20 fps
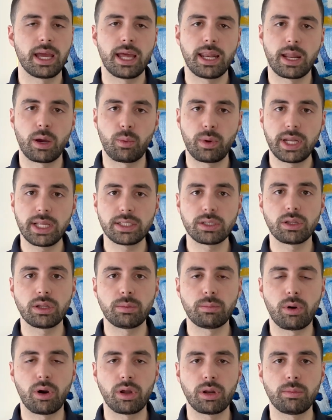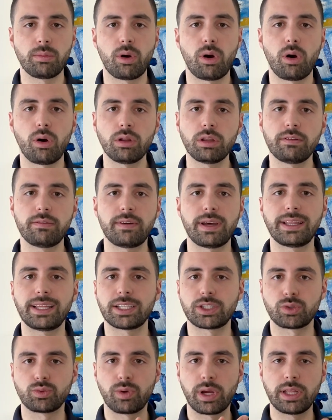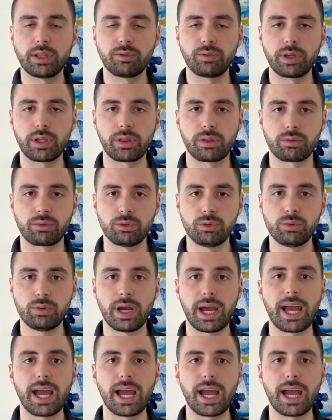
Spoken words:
Now when it's on the bottom, all the fat that's rendering through